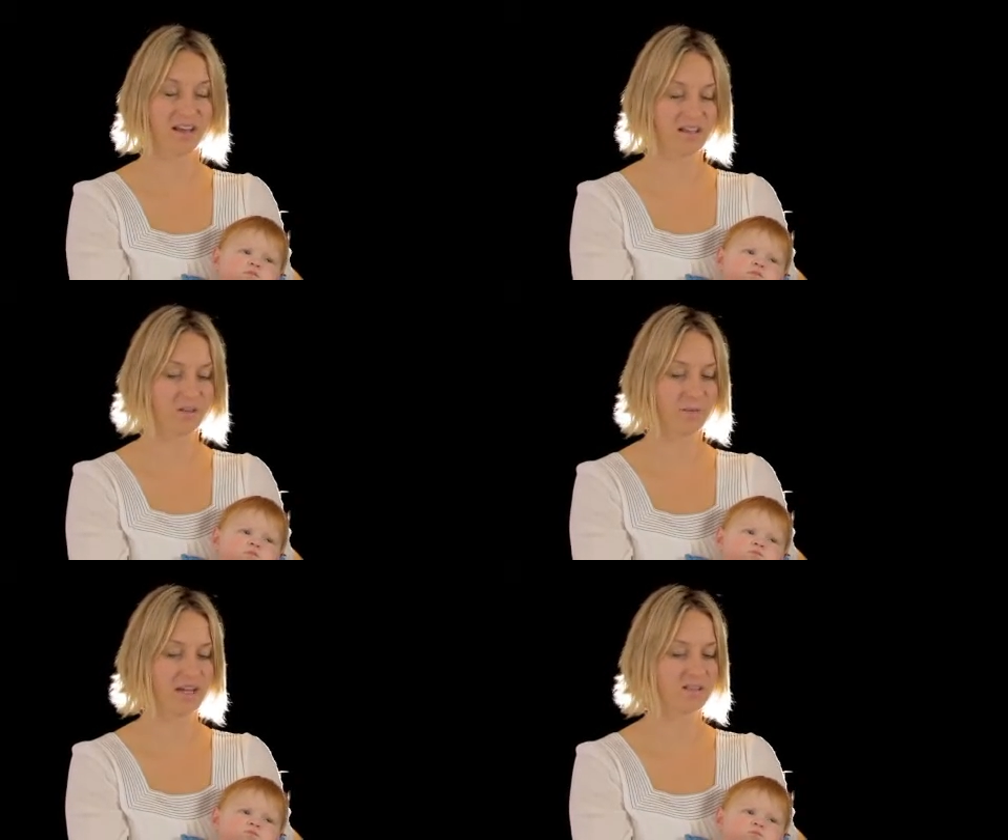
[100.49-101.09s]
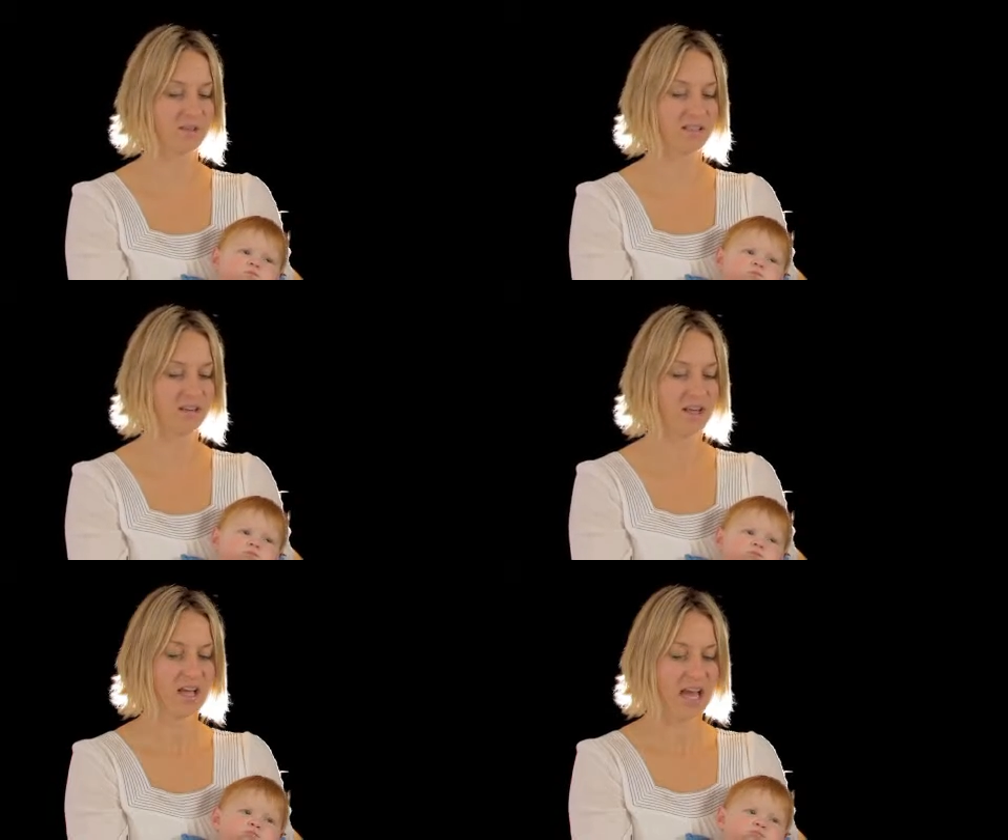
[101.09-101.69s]
I told my husband,
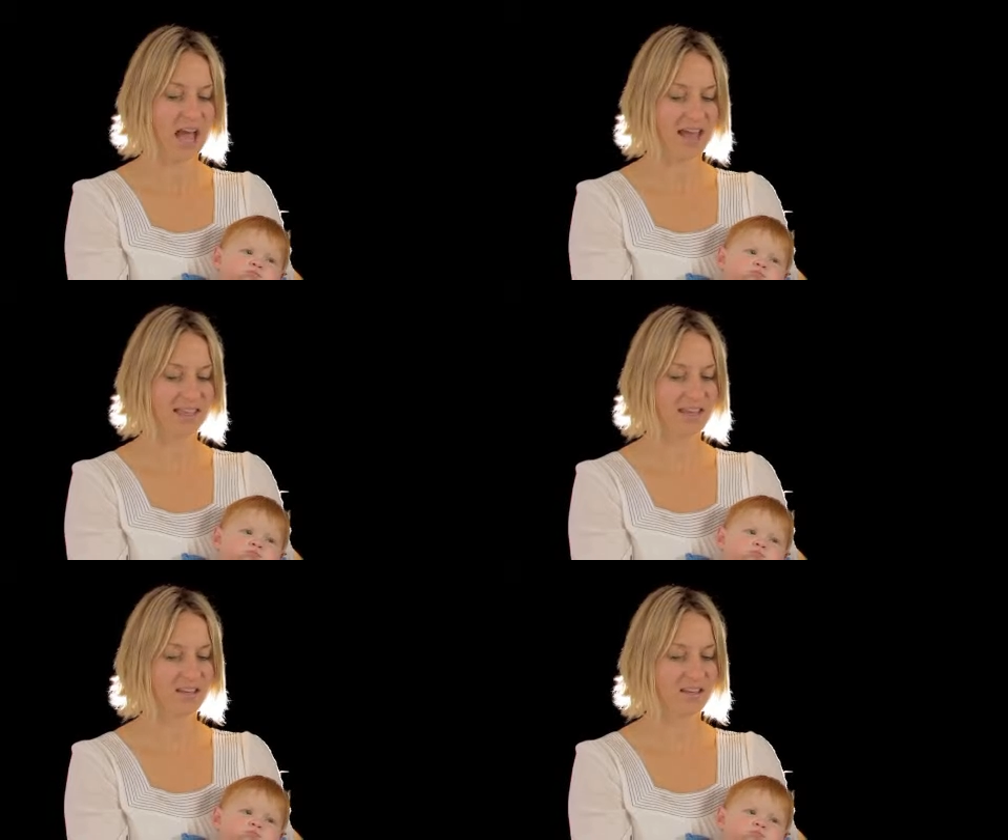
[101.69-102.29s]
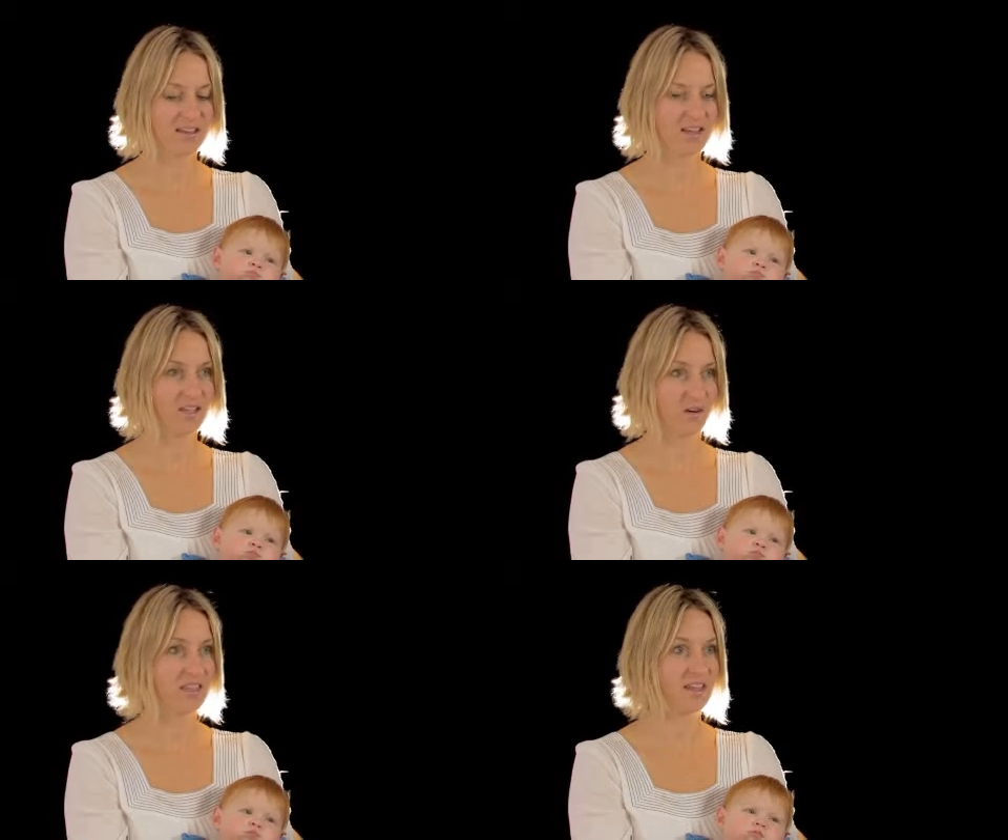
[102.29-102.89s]
I
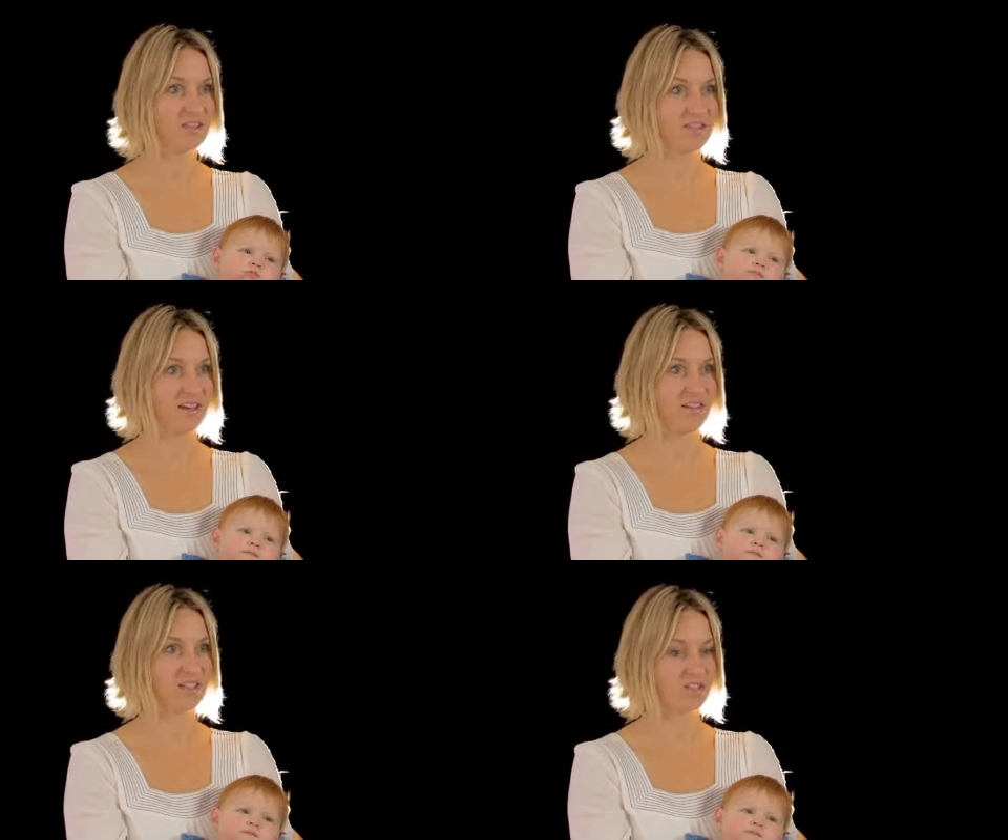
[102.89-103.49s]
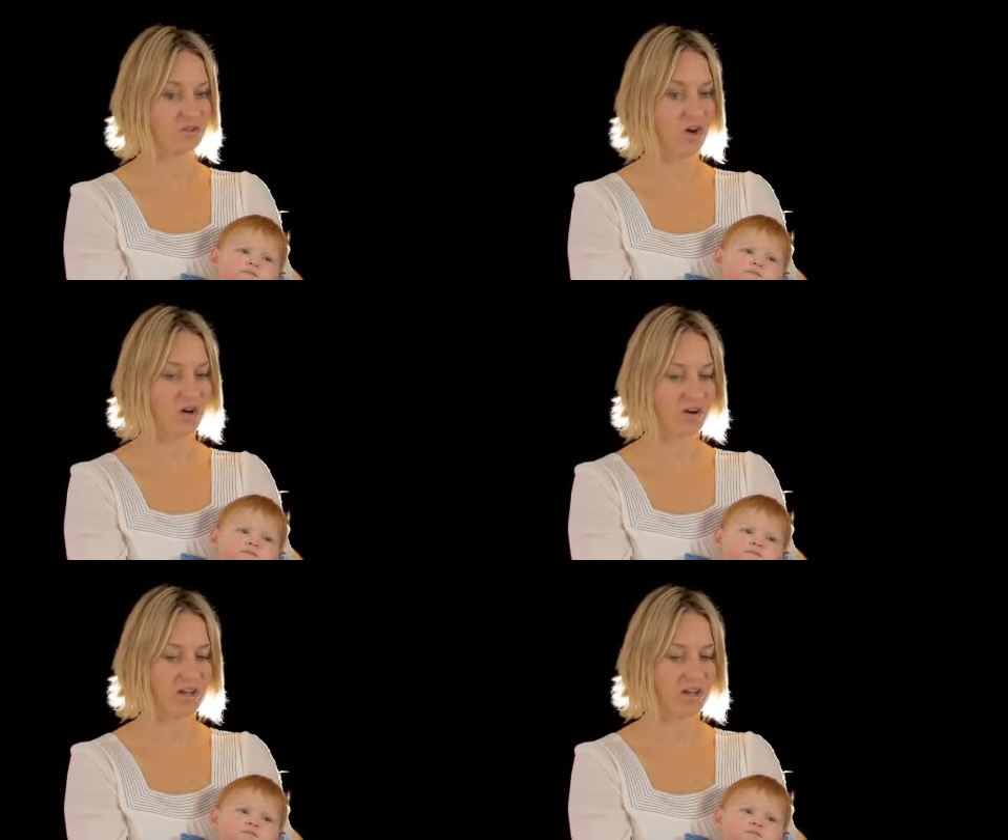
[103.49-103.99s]
think she's having a stroke.